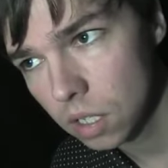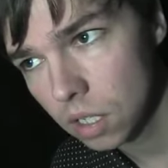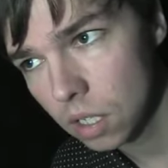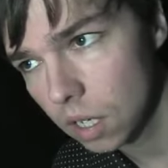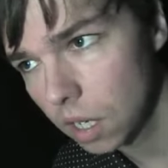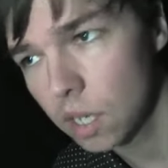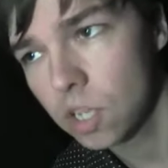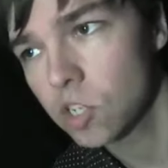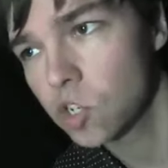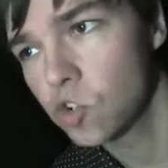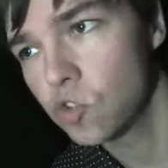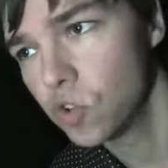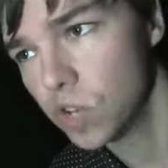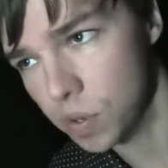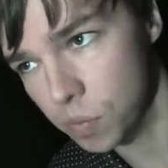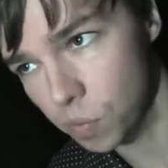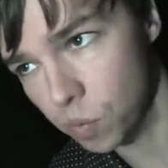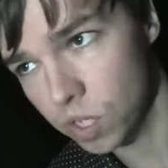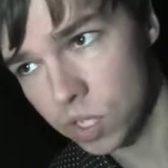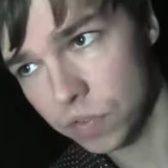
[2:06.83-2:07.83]
Let us
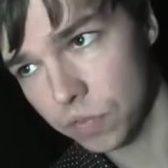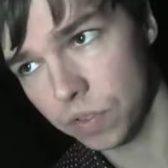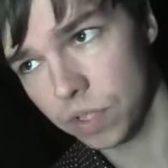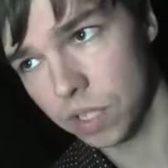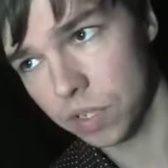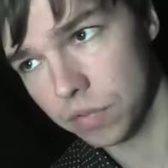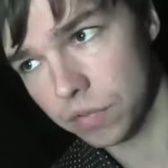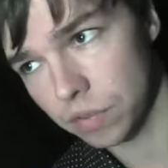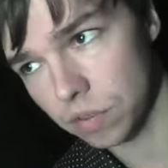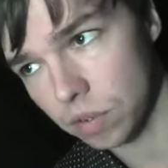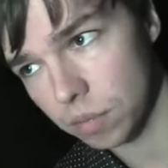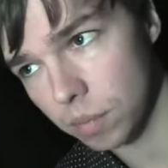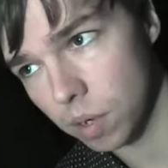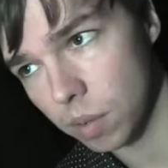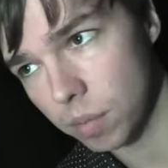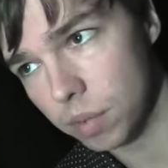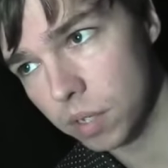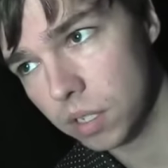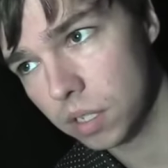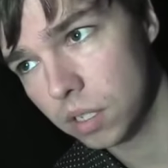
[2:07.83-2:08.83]
dream wistfully for a
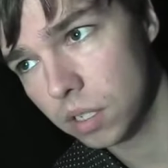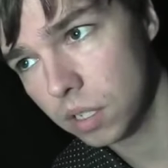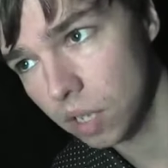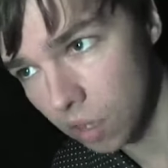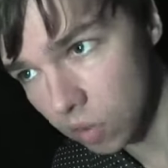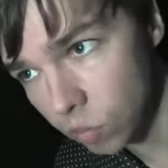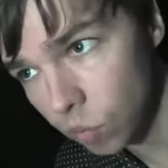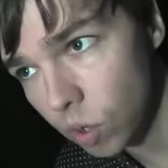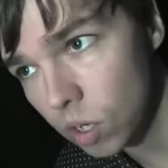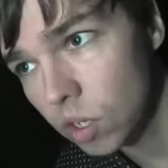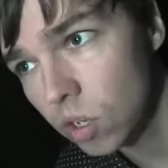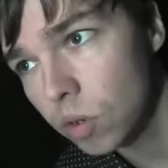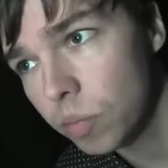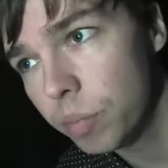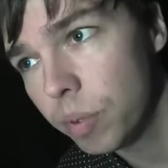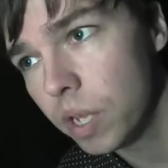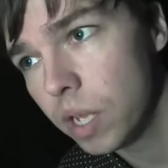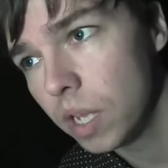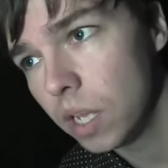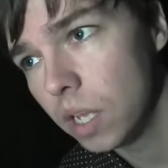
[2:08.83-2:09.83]
moment of what could
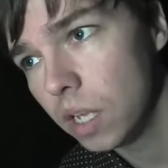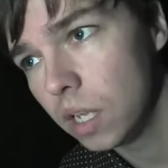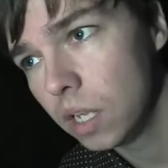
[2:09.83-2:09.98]
be.